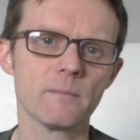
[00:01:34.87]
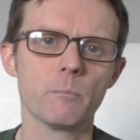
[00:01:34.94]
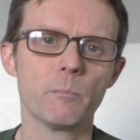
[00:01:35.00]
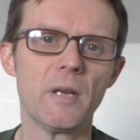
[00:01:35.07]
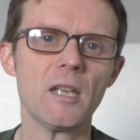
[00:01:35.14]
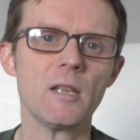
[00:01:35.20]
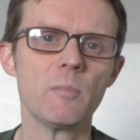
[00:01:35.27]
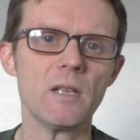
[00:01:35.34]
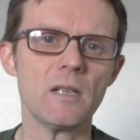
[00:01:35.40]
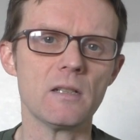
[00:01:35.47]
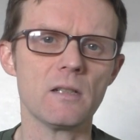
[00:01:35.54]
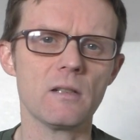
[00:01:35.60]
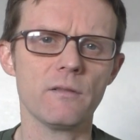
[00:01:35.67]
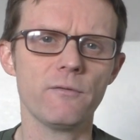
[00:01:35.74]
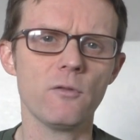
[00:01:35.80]
Babies
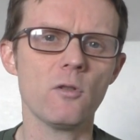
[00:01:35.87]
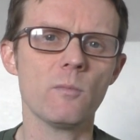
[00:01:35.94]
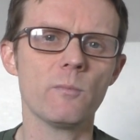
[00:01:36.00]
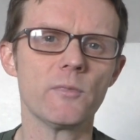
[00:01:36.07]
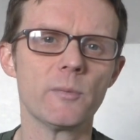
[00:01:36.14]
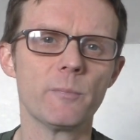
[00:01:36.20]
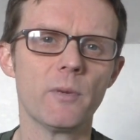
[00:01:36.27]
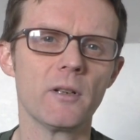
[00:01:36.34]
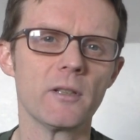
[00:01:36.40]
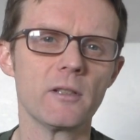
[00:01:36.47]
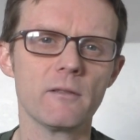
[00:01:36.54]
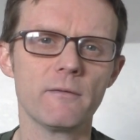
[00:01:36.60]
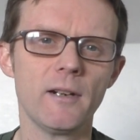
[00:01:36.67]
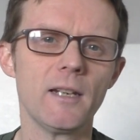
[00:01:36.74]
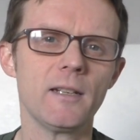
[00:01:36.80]
deformed by
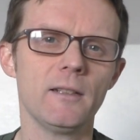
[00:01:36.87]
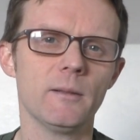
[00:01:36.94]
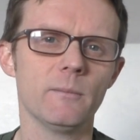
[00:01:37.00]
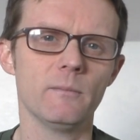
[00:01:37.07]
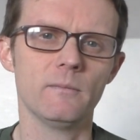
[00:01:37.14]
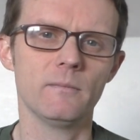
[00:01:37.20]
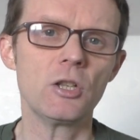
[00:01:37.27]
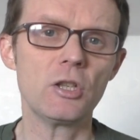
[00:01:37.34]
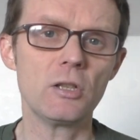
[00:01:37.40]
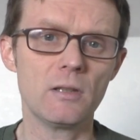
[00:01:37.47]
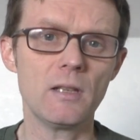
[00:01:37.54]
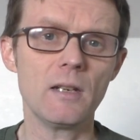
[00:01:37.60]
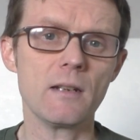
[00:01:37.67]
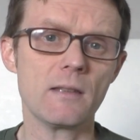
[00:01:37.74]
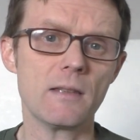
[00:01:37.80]
uranium. You'd
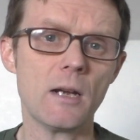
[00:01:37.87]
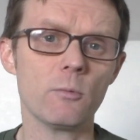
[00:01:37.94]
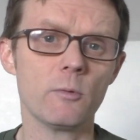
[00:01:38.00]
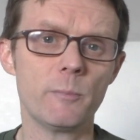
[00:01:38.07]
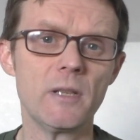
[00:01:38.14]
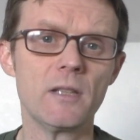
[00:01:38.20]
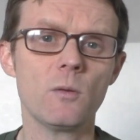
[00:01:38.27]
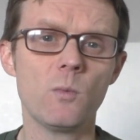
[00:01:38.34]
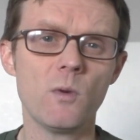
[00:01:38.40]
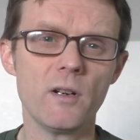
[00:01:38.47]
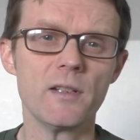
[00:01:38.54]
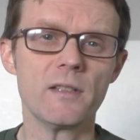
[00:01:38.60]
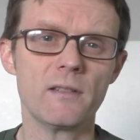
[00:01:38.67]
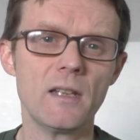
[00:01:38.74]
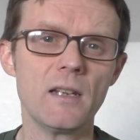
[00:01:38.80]
think that would be the
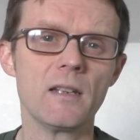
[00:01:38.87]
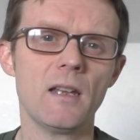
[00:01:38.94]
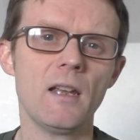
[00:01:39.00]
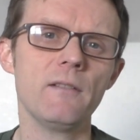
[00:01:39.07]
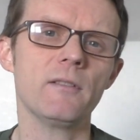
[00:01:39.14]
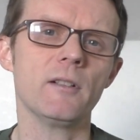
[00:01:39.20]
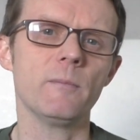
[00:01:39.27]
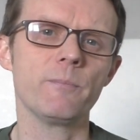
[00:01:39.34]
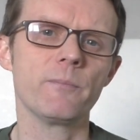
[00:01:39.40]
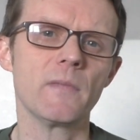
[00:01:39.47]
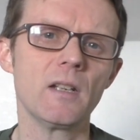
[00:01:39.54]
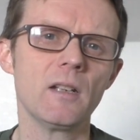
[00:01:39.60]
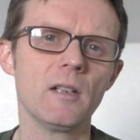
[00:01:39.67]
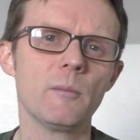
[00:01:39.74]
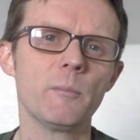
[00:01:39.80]
worst thing ever.
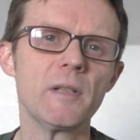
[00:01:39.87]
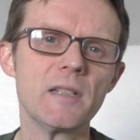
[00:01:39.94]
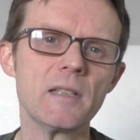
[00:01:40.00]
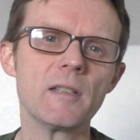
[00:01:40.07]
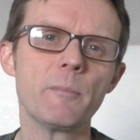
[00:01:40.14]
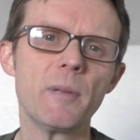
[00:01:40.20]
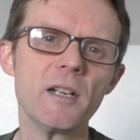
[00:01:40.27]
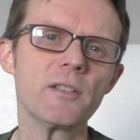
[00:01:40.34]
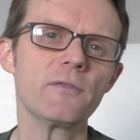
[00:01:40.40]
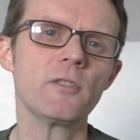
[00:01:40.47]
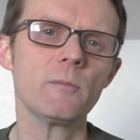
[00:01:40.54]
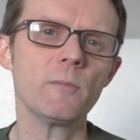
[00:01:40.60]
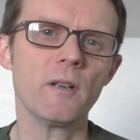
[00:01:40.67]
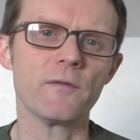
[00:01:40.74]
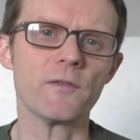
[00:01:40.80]
But in the past
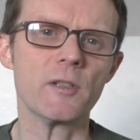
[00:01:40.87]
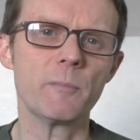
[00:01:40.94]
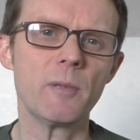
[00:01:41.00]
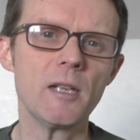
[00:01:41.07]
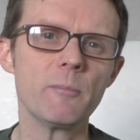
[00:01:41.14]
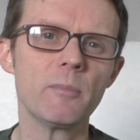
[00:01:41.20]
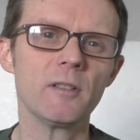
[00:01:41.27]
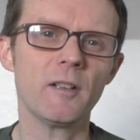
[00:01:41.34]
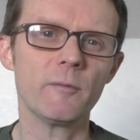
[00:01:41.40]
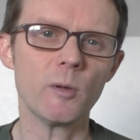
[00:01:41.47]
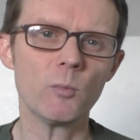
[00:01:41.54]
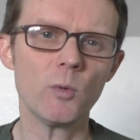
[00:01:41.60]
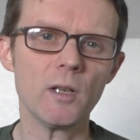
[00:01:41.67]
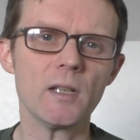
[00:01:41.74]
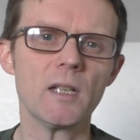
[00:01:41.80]
few months, people have
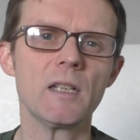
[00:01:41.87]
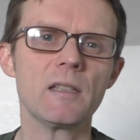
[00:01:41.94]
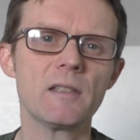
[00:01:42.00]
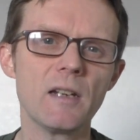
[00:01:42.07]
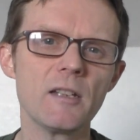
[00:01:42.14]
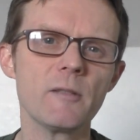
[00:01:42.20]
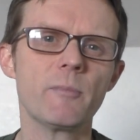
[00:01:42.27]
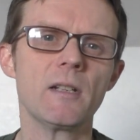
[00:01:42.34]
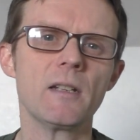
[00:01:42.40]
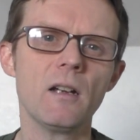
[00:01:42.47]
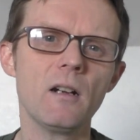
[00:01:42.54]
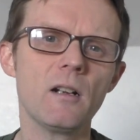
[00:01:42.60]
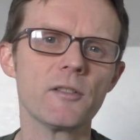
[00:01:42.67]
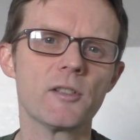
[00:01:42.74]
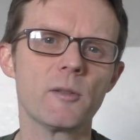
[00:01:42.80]
been working desperately
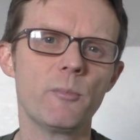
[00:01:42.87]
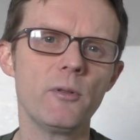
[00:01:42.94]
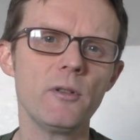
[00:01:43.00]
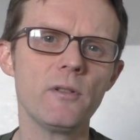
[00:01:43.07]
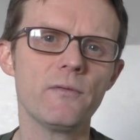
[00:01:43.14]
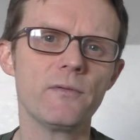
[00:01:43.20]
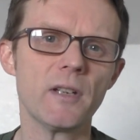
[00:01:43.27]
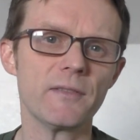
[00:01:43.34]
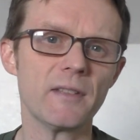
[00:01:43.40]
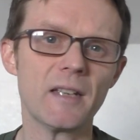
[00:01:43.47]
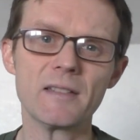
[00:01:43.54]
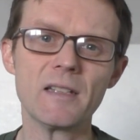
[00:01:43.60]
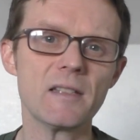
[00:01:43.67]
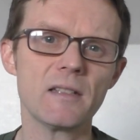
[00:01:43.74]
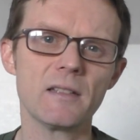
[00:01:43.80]
hard to prove that
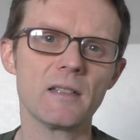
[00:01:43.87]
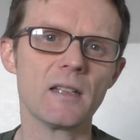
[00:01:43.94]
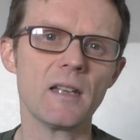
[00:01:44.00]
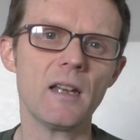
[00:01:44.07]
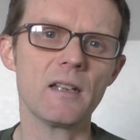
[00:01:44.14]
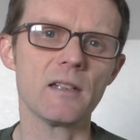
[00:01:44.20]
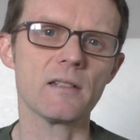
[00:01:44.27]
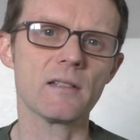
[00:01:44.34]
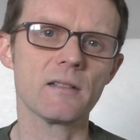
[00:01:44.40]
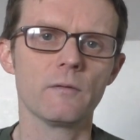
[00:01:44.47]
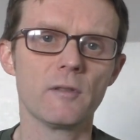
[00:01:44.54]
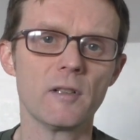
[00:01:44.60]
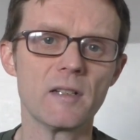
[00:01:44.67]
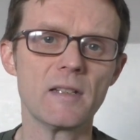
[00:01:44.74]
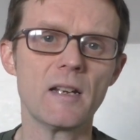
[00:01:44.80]
that isn't the case.
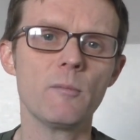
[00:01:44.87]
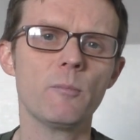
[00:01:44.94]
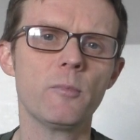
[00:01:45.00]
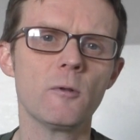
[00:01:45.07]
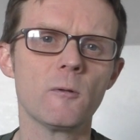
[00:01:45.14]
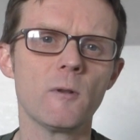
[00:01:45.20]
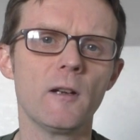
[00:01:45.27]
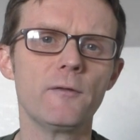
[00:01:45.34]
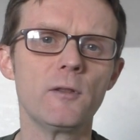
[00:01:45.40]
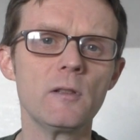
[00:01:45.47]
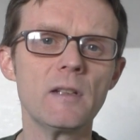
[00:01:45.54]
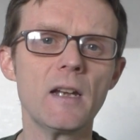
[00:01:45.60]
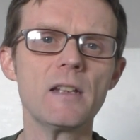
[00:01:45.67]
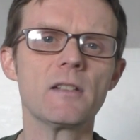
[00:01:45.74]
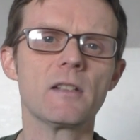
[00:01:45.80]
For example, a few
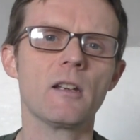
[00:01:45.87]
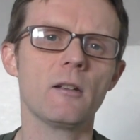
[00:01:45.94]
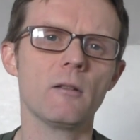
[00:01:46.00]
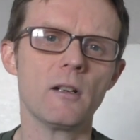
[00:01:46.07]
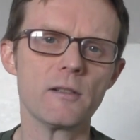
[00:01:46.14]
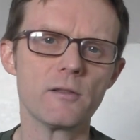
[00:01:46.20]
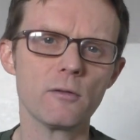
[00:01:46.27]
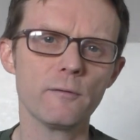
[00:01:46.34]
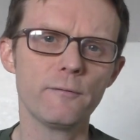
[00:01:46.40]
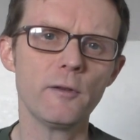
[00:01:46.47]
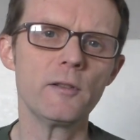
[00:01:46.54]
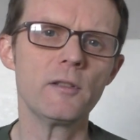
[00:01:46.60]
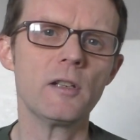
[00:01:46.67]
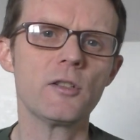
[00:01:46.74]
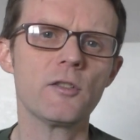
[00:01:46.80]
days ago, I saw
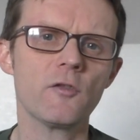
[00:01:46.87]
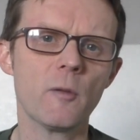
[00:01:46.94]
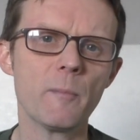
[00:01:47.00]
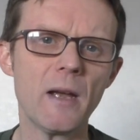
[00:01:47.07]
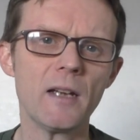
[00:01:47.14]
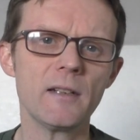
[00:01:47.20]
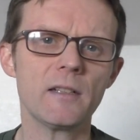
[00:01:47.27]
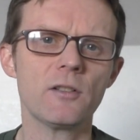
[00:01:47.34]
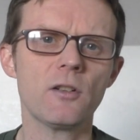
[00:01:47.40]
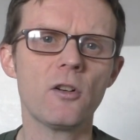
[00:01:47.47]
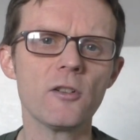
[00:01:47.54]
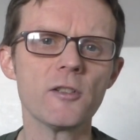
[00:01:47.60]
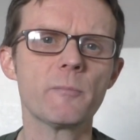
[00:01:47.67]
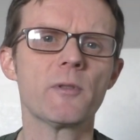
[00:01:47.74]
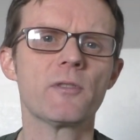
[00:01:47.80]
footage of a man in a
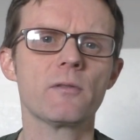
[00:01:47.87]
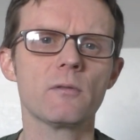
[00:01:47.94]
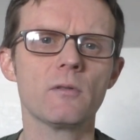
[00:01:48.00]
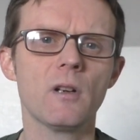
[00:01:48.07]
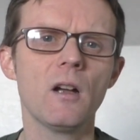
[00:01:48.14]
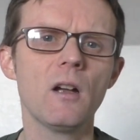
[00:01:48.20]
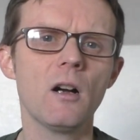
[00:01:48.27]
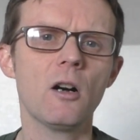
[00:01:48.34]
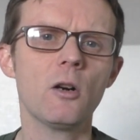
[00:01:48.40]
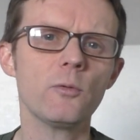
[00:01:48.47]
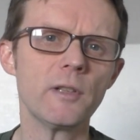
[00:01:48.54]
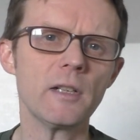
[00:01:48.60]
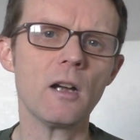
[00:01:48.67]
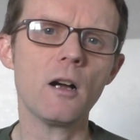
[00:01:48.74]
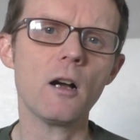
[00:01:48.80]
hospital
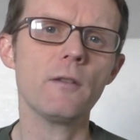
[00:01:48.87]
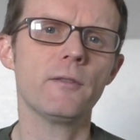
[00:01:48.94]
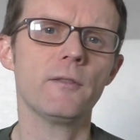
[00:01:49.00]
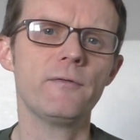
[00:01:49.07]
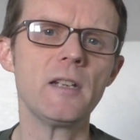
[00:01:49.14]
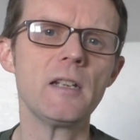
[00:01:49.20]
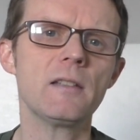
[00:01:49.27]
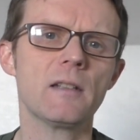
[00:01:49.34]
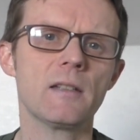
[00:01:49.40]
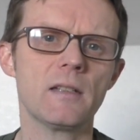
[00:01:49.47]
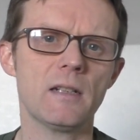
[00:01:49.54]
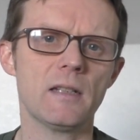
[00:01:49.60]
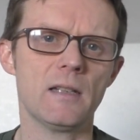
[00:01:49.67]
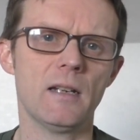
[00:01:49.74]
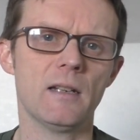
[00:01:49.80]
holding half a fetus
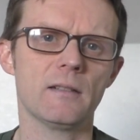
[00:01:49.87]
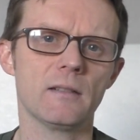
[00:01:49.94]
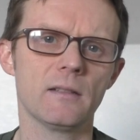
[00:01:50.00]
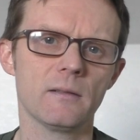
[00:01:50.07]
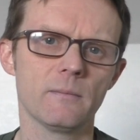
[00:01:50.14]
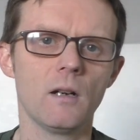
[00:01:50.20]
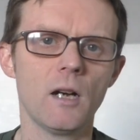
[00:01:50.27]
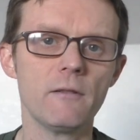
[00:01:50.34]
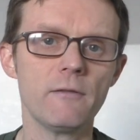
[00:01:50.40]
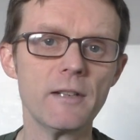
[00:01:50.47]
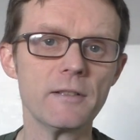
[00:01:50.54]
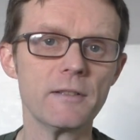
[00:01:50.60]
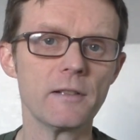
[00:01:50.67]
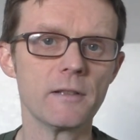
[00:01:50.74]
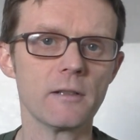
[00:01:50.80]
in his hand. I
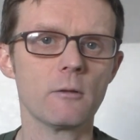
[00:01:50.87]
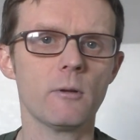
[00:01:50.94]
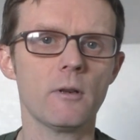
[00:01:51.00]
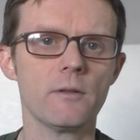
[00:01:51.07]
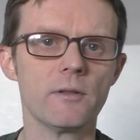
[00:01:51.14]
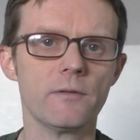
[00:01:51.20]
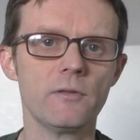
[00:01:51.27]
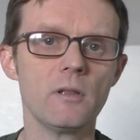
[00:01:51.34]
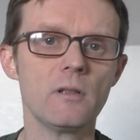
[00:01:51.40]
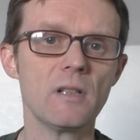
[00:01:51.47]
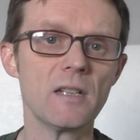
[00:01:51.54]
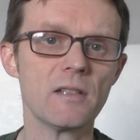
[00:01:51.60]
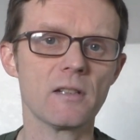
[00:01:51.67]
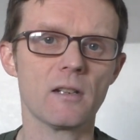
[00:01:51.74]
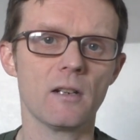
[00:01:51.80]
read another quote a few
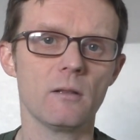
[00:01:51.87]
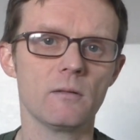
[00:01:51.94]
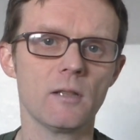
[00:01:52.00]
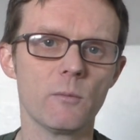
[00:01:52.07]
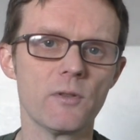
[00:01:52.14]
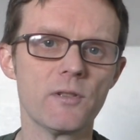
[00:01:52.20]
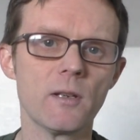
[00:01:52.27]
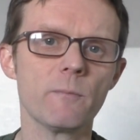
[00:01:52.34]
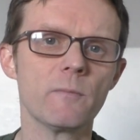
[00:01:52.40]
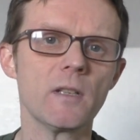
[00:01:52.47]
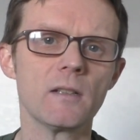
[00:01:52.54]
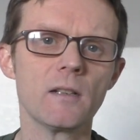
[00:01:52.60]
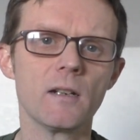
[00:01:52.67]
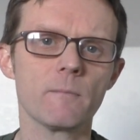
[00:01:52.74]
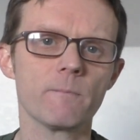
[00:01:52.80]
years ago that was
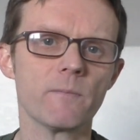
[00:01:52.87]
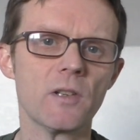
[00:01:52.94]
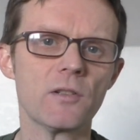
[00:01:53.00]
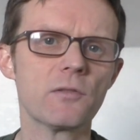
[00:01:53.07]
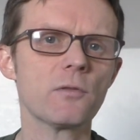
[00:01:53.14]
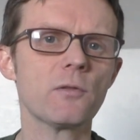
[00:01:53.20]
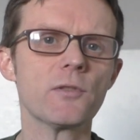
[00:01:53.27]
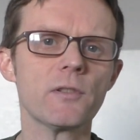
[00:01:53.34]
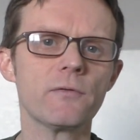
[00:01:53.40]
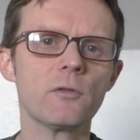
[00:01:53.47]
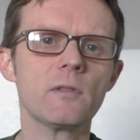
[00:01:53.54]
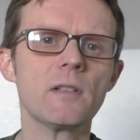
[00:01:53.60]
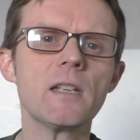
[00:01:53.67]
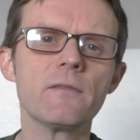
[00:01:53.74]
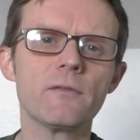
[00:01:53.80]
something like, "The source of
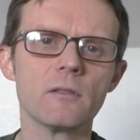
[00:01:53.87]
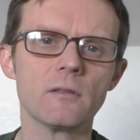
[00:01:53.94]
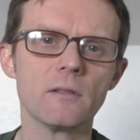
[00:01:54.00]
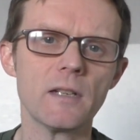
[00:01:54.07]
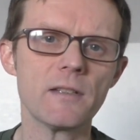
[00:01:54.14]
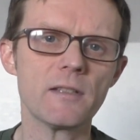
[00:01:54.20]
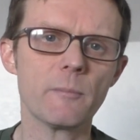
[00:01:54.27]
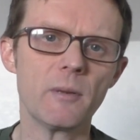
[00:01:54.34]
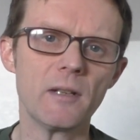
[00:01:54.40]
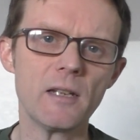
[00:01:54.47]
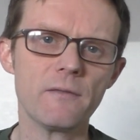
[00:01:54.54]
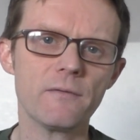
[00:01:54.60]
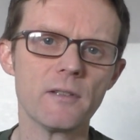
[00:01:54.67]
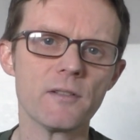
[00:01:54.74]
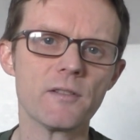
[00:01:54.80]
all evil is the
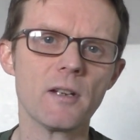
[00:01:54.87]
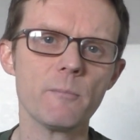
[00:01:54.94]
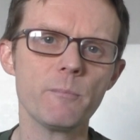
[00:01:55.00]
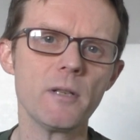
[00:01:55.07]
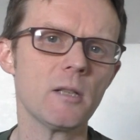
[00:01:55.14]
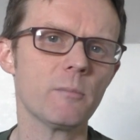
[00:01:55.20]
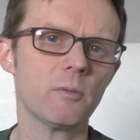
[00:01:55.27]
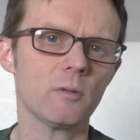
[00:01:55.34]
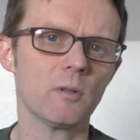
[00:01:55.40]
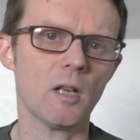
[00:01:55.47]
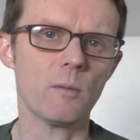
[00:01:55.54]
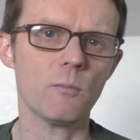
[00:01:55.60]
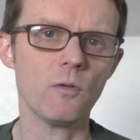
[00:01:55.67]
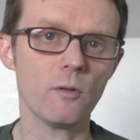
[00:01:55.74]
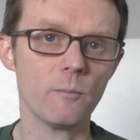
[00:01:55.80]
belief that some people
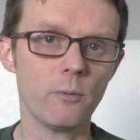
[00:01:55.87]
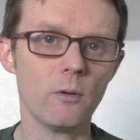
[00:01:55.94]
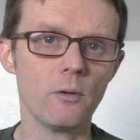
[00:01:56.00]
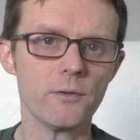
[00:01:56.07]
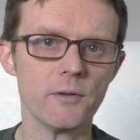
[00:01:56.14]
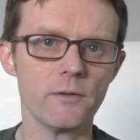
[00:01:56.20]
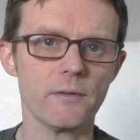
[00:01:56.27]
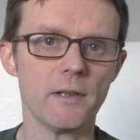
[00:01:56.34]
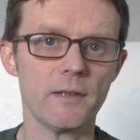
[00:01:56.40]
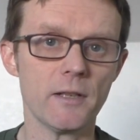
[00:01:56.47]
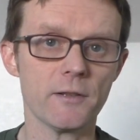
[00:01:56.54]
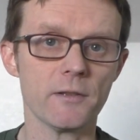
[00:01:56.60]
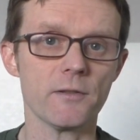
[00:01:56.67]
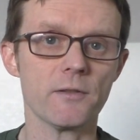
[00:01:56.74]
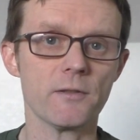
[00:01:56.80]
are more important than
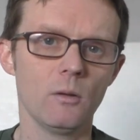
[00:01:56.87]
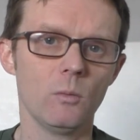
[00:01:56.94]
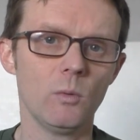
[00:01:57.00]
others."